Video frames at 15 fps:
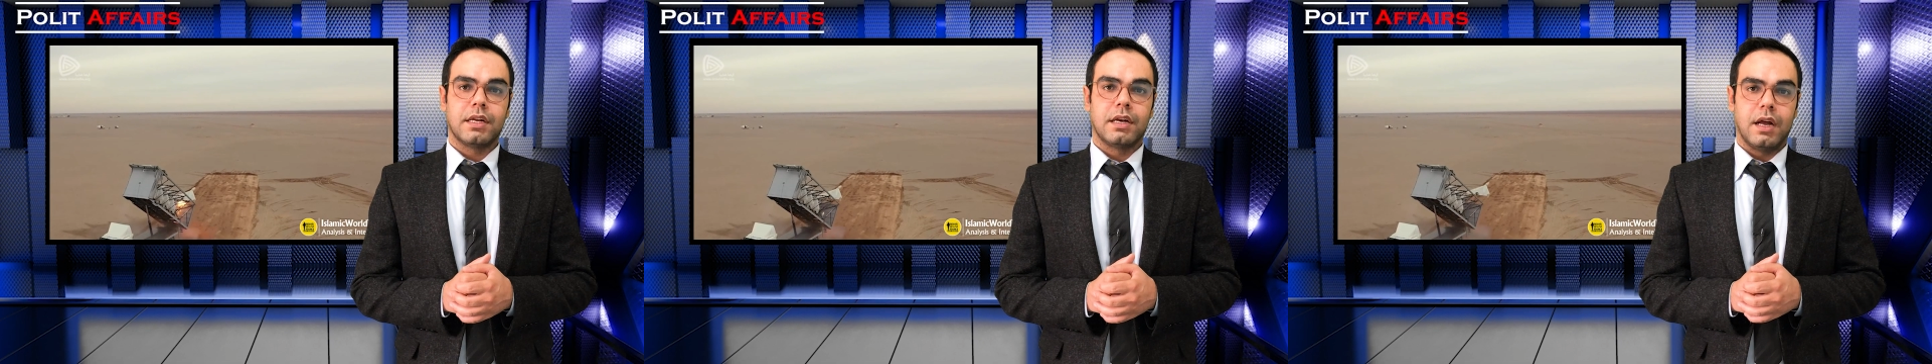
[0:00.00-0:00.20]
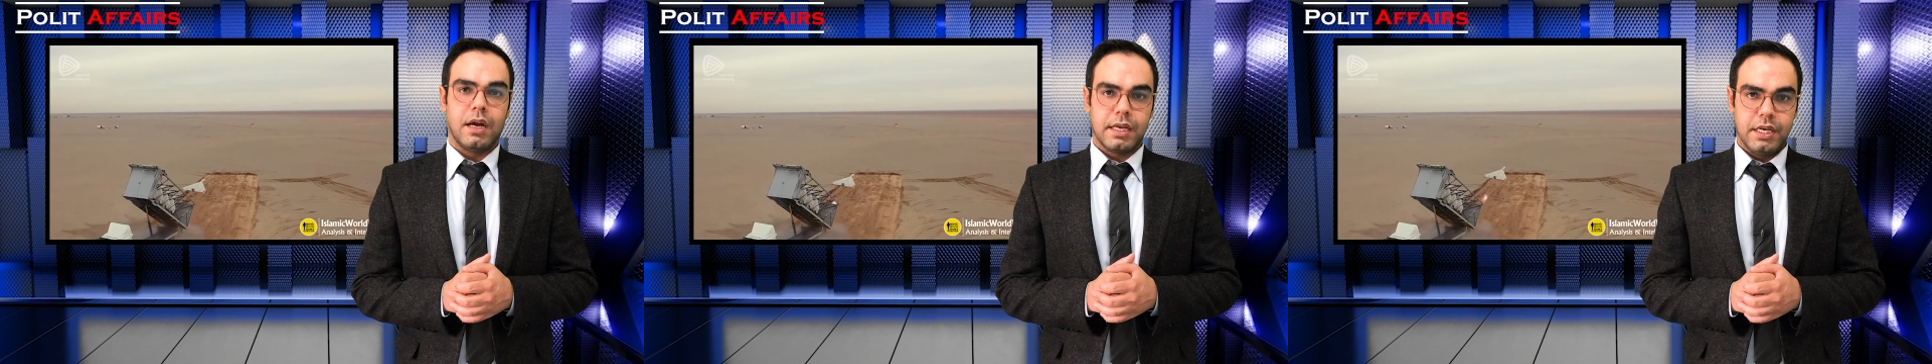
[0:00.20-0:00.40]
a
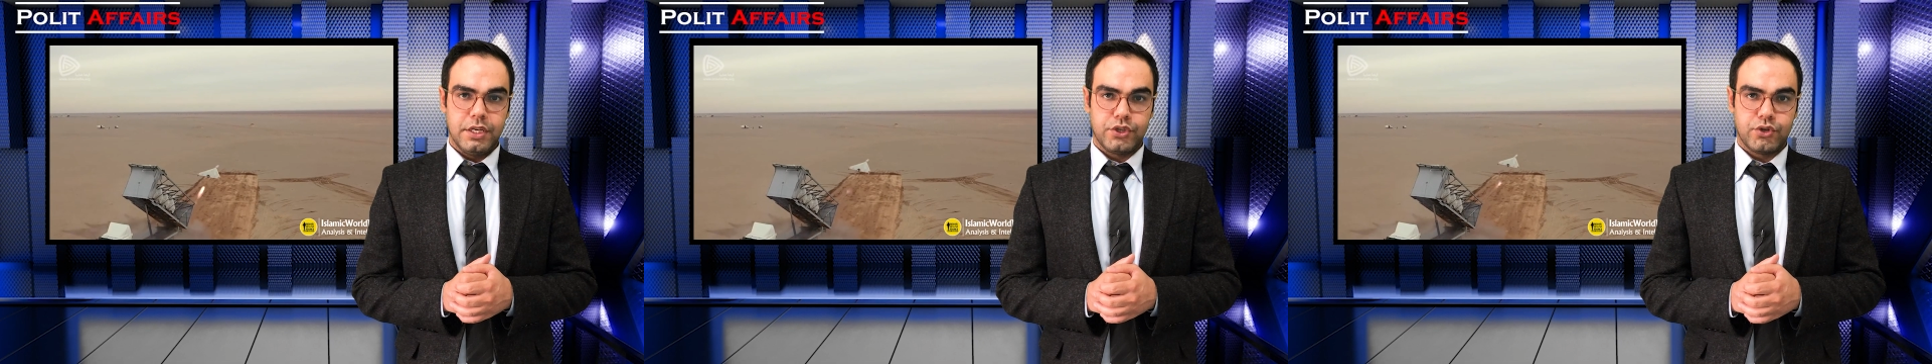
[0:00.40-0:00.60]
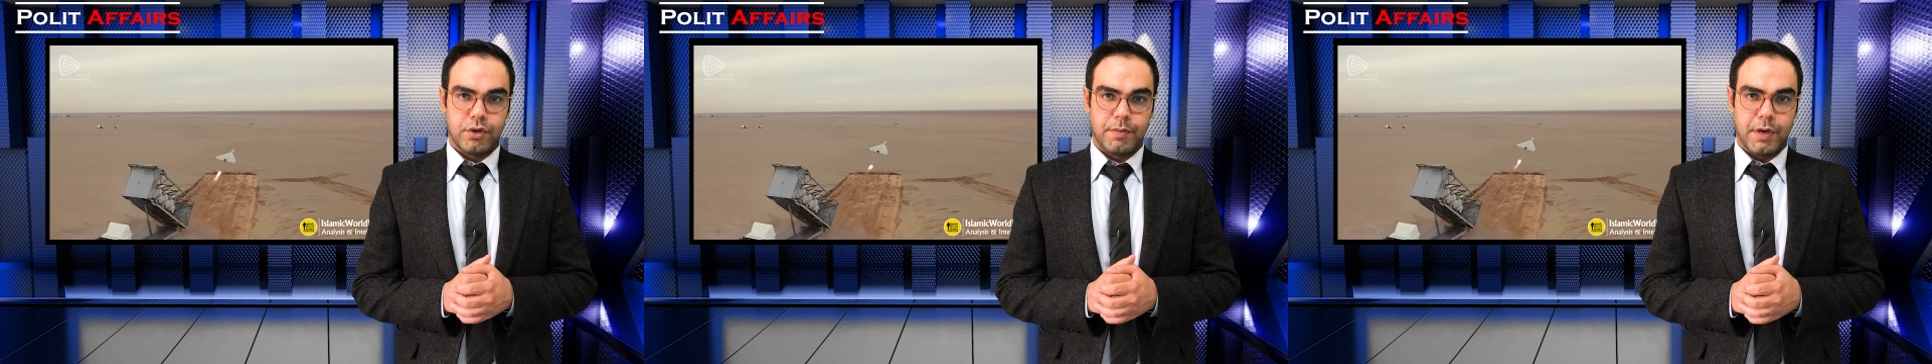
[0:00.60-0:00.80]
long
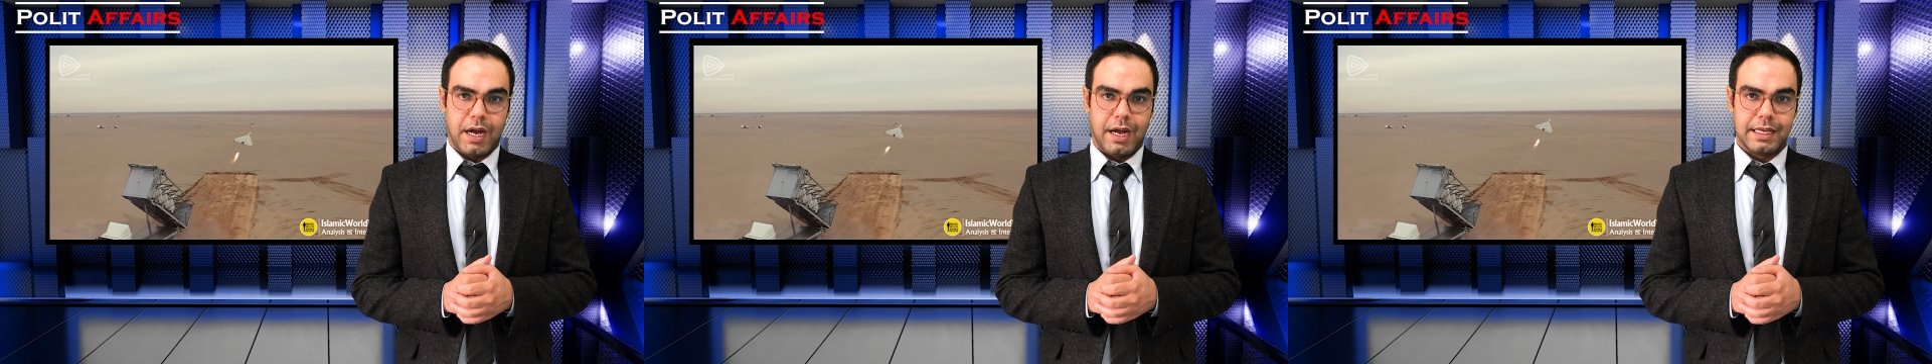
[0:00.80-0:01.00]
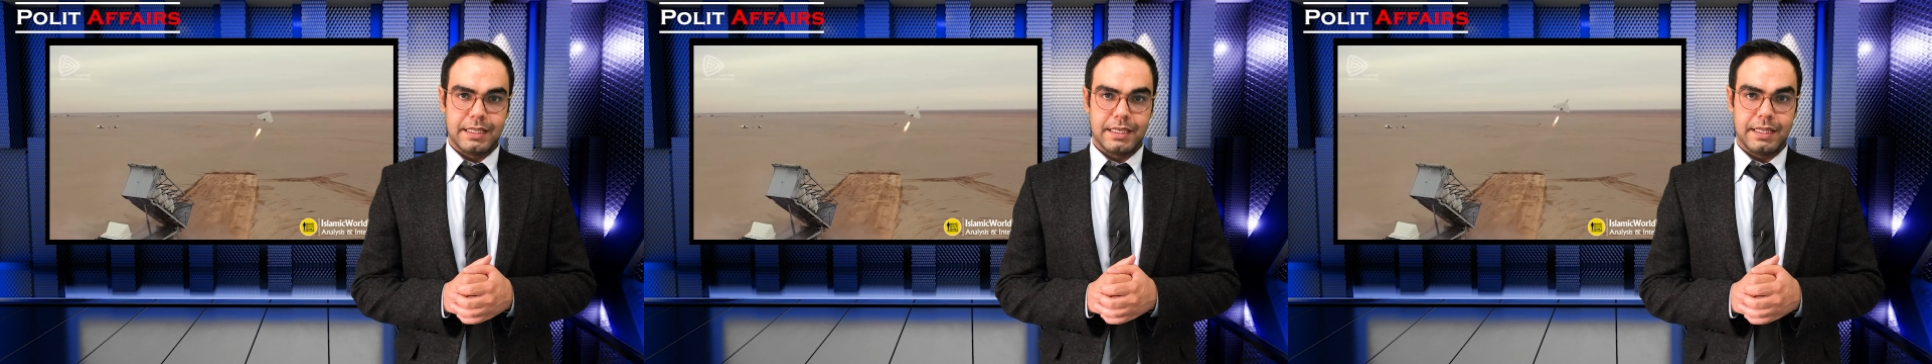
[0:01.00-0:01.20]
history
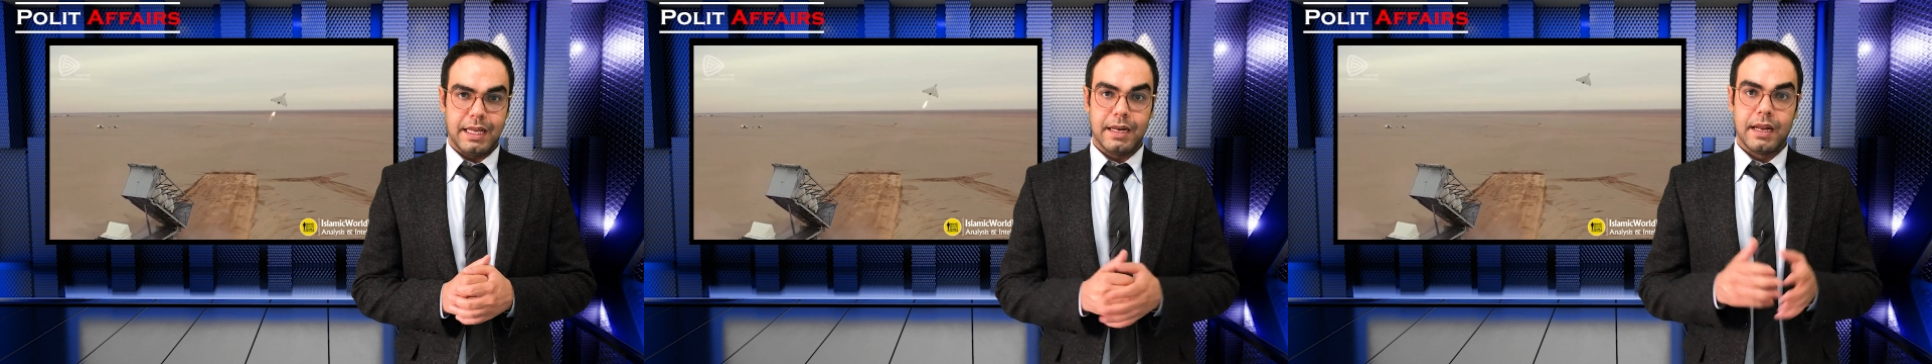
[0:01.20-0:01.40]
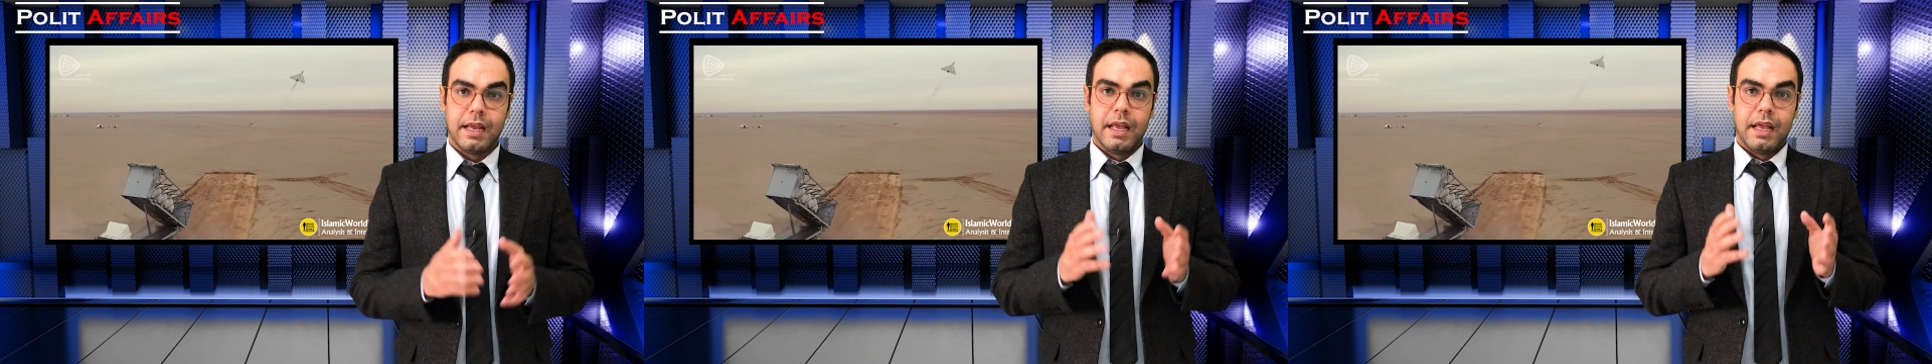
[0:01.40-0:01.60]
behind it, and